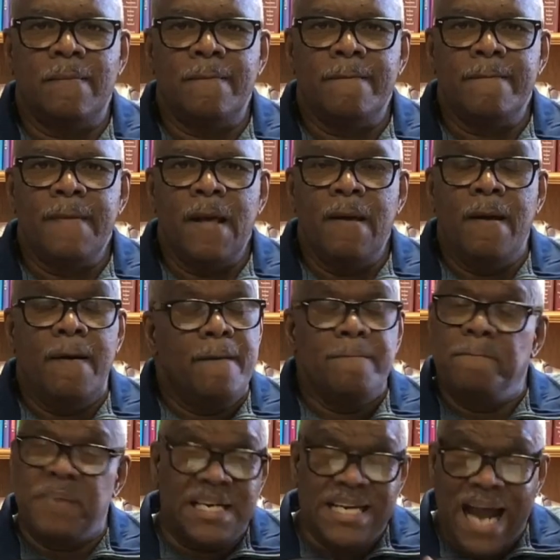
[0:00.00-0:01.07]
But not
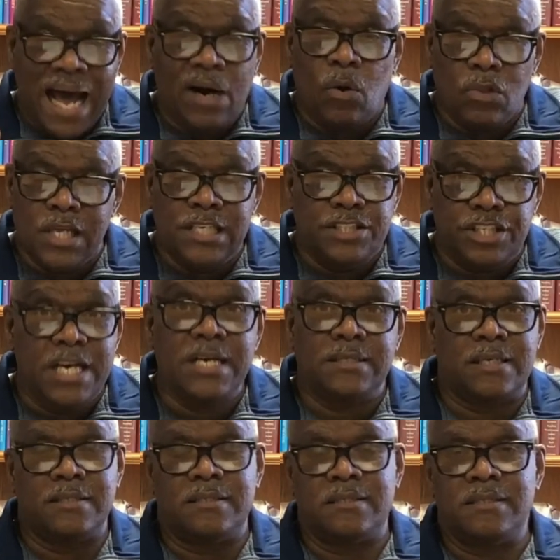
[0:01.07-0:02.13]
only Jesus.
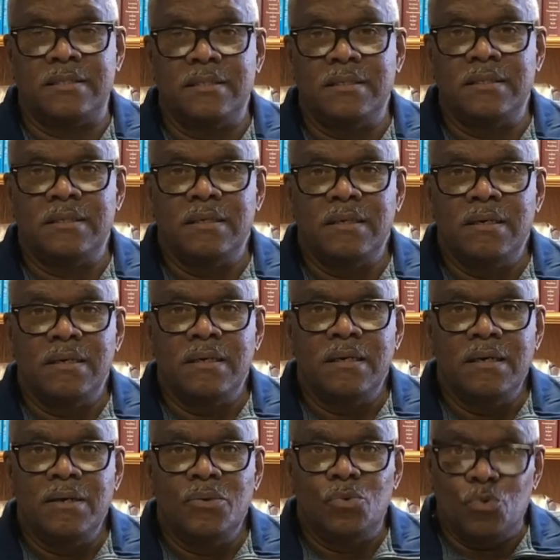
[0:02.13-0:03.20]

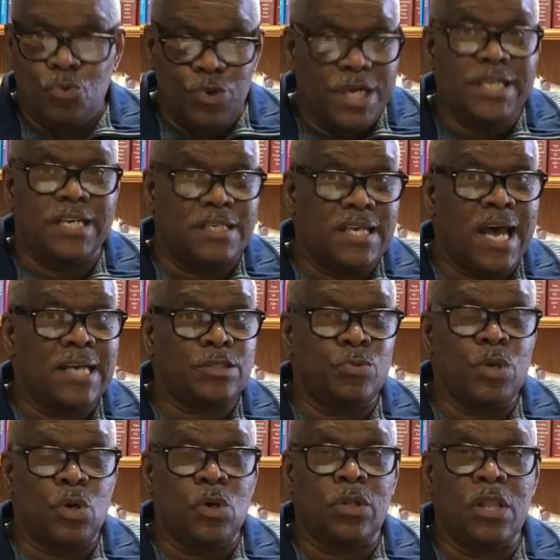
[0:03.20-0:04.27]
Read the text real
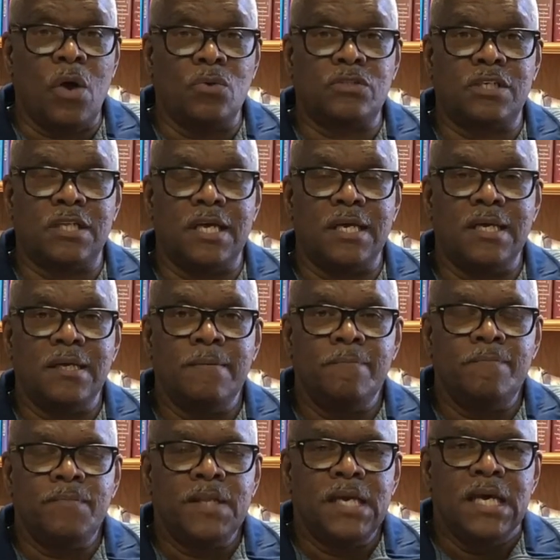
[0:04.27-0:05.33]
closely.
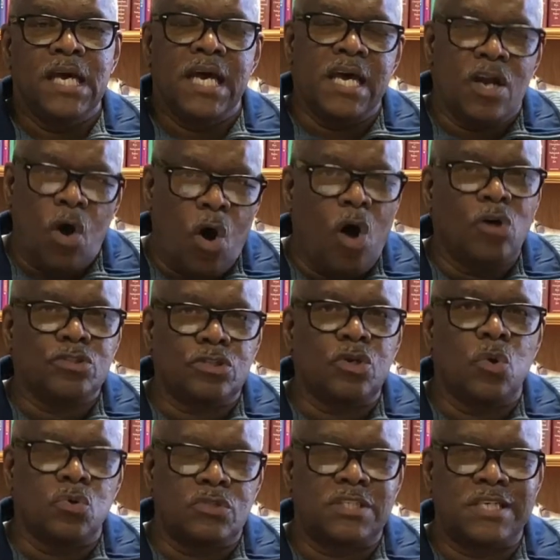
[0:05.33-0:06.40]
It also
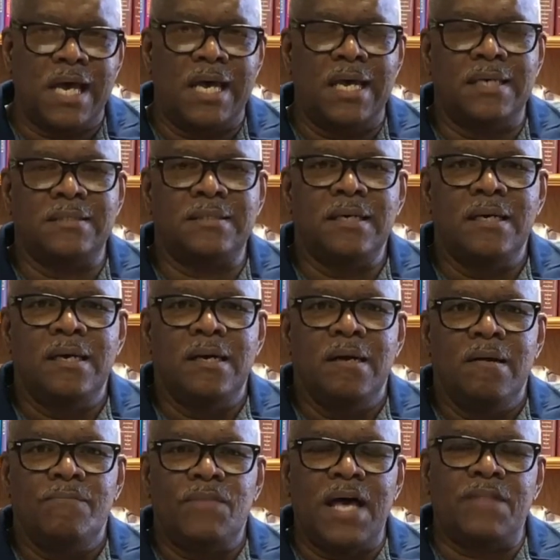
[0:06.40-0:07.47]
says that they
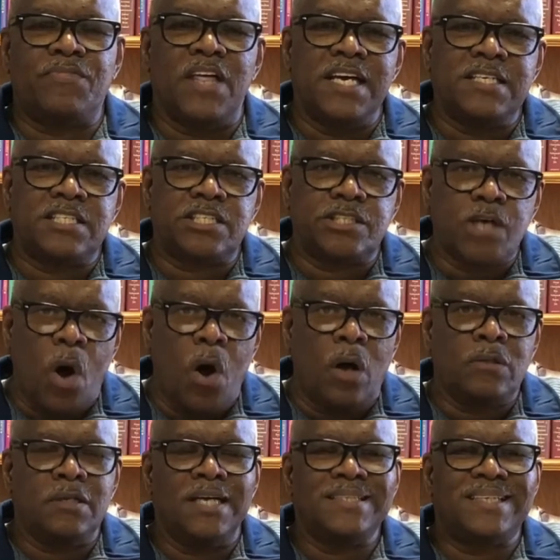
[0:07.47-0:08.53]
sought to
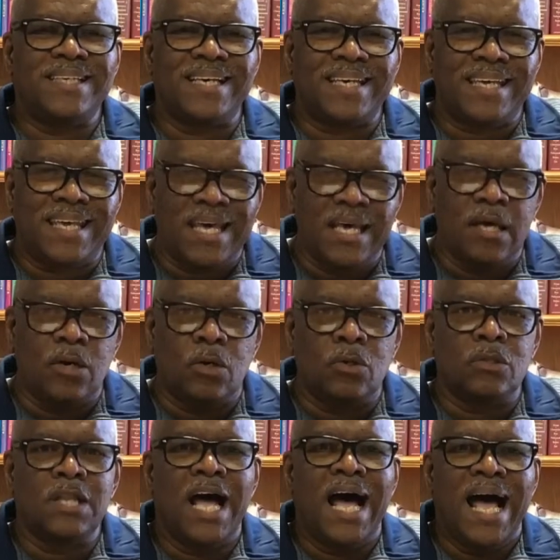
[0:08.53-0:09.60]
kill
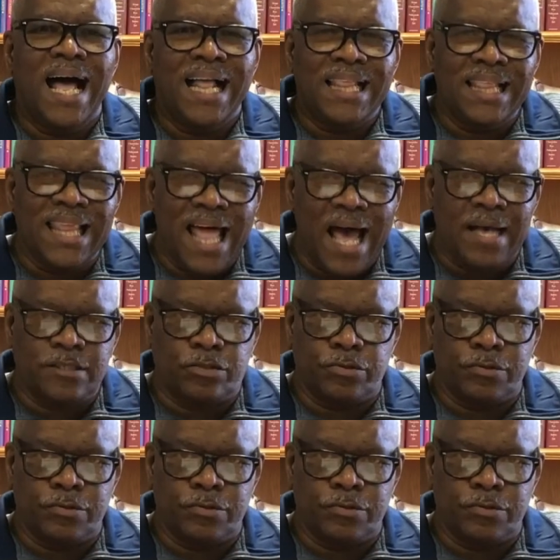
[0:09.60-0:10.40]
Lazarus.